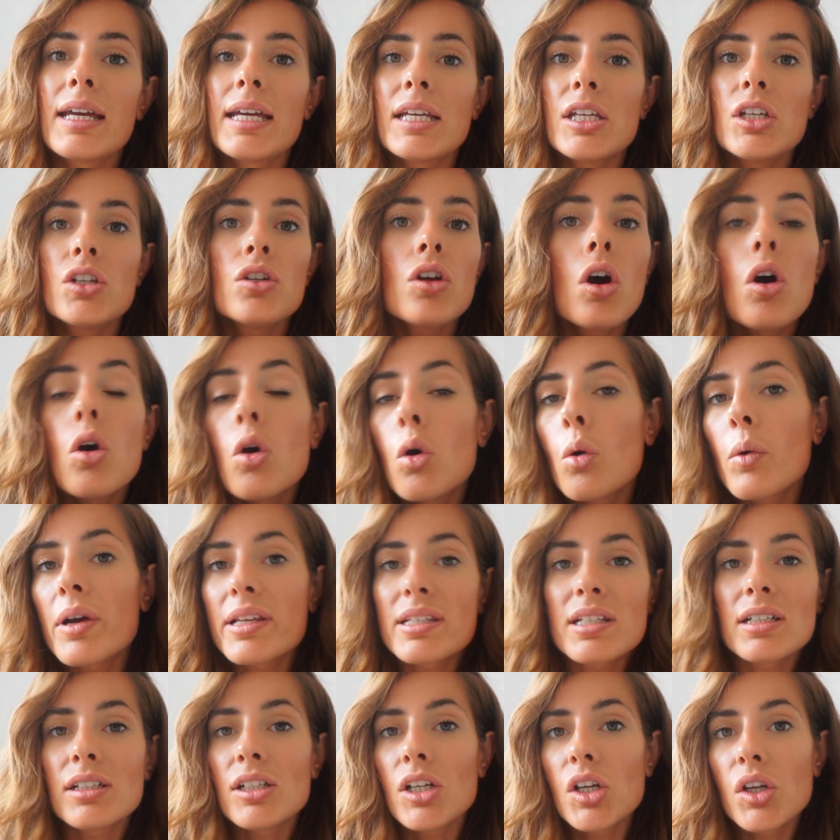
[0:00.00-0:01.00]
You're not
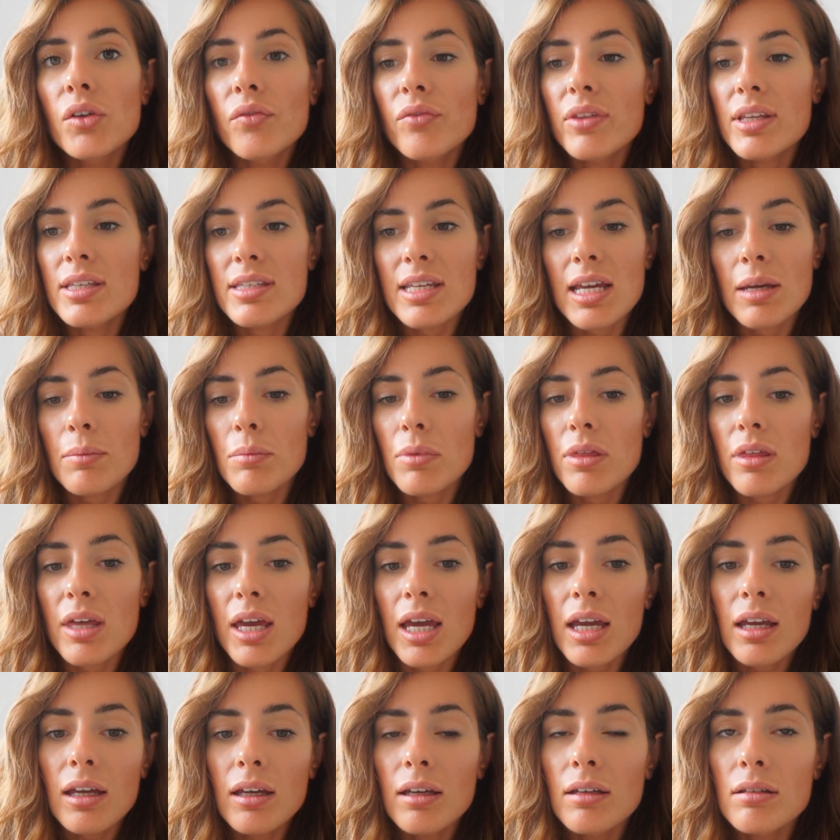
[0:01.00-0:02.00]
always going to love the same
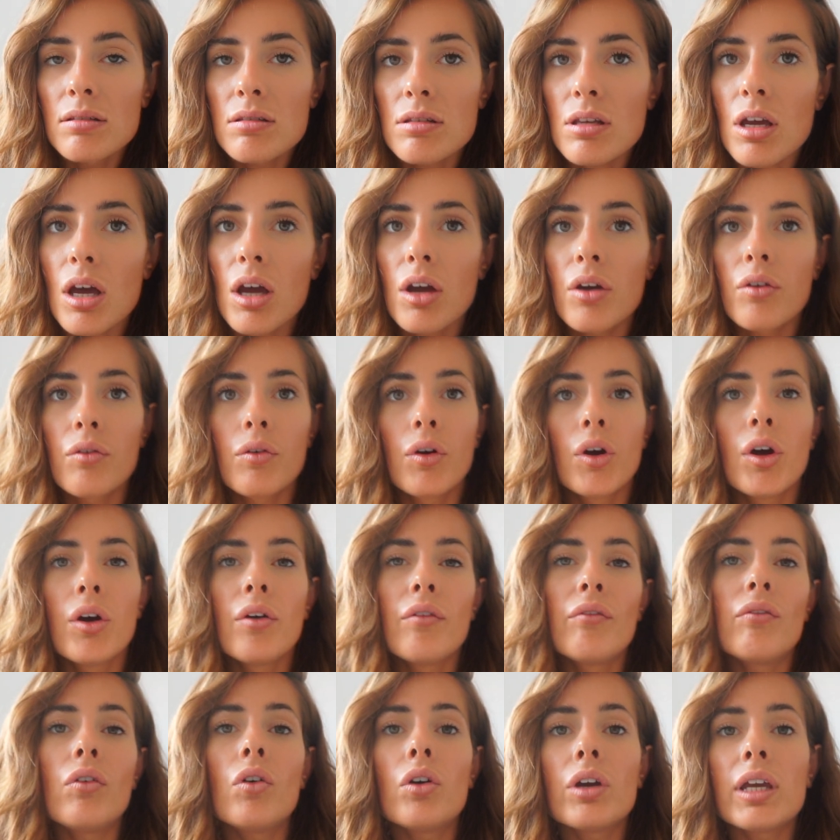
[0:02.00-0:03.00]
thing. So
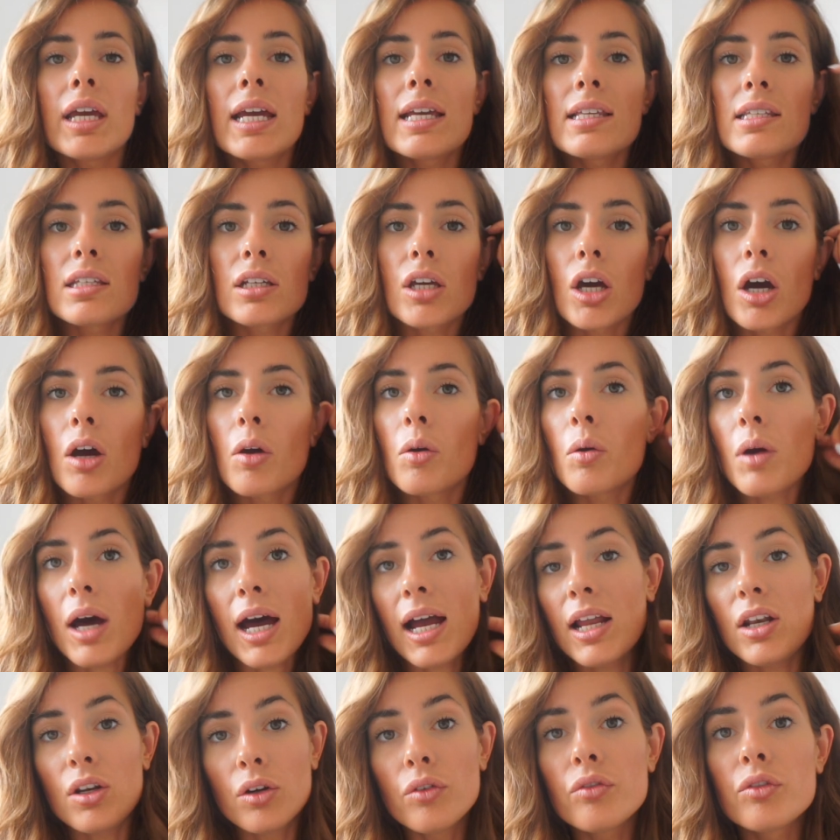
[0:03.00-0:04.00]
4 years ago,
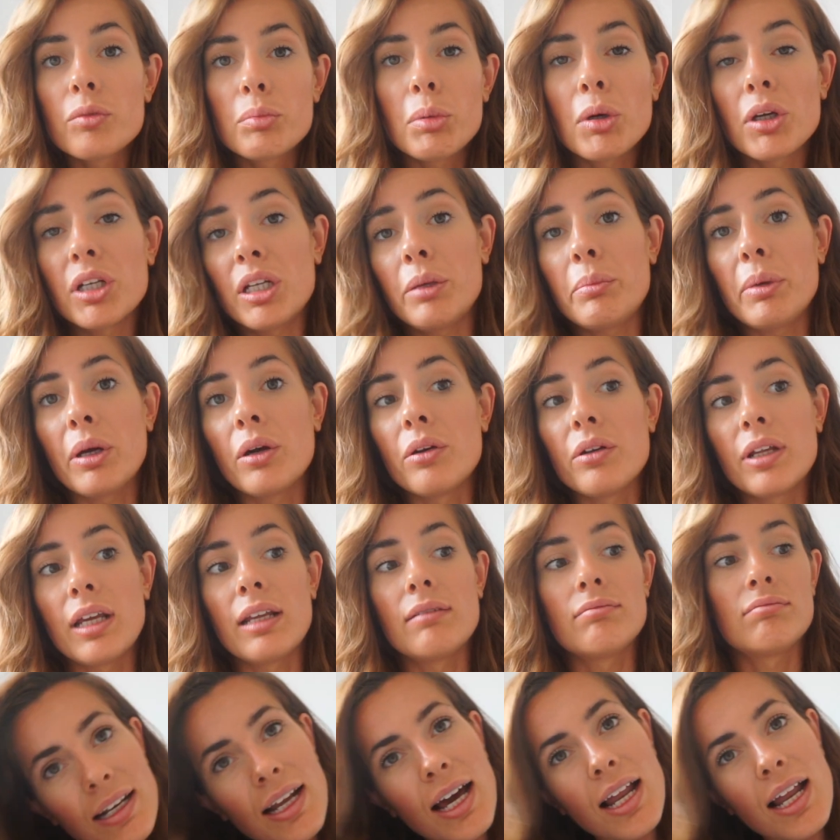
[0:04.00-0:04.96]
I loved bodybuilding.